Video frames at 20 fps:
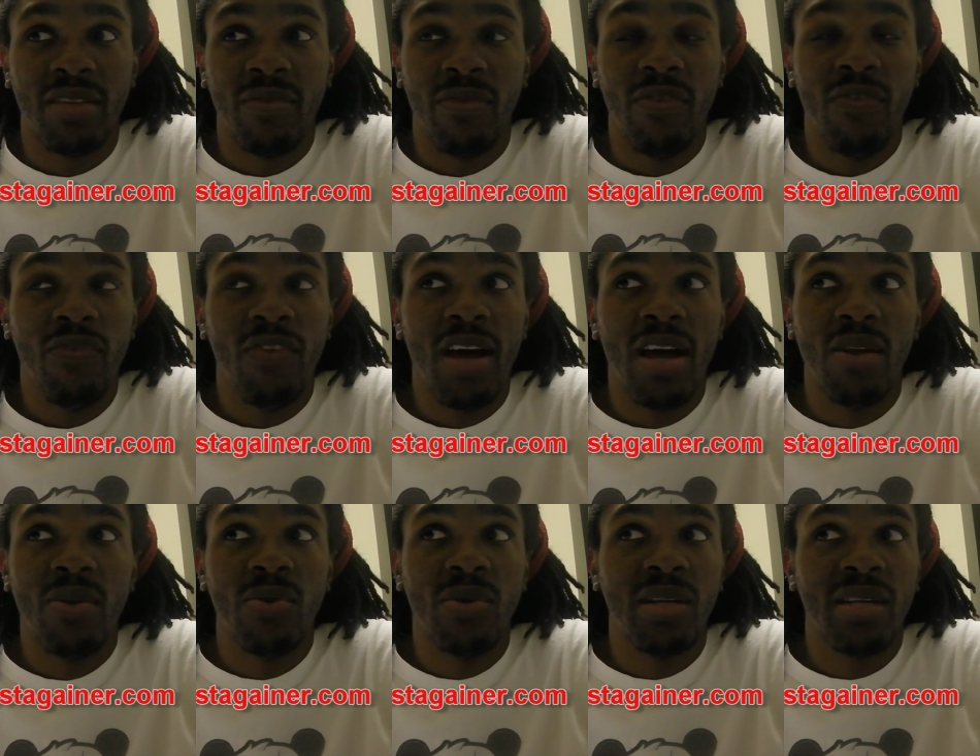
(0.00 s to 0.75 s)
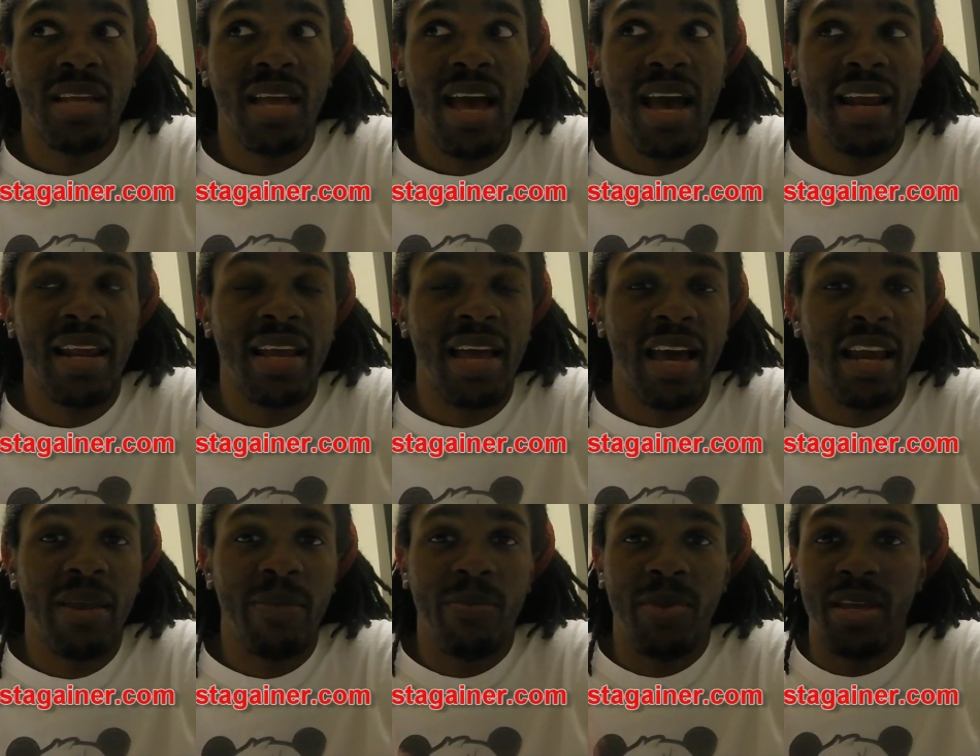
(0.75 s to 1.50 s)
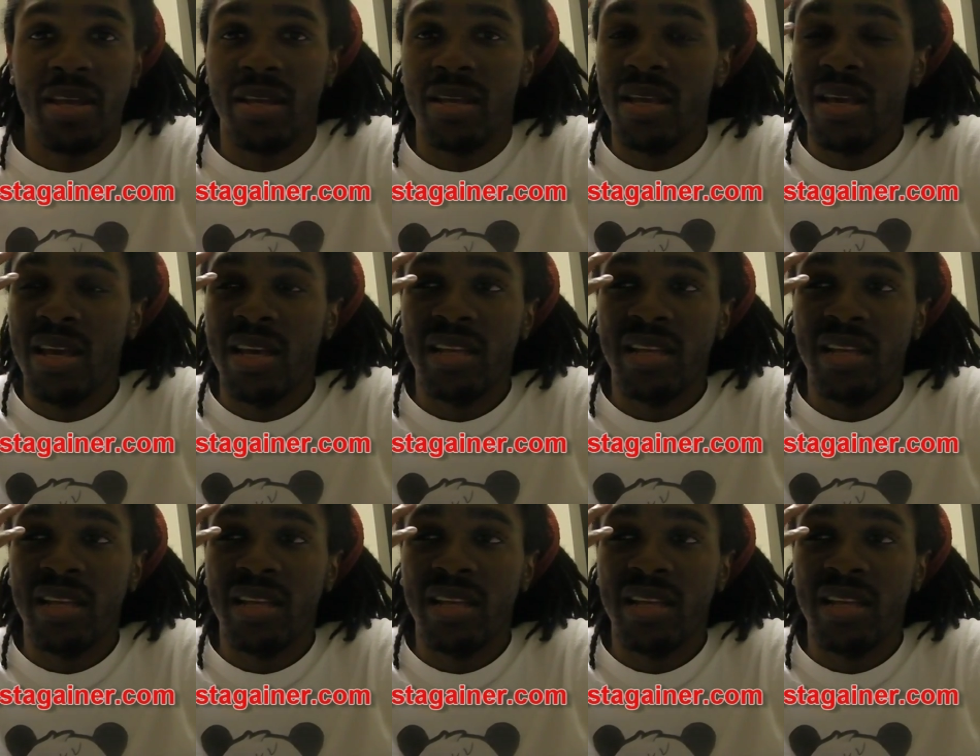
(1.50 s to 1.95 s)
if you following a guy that got a big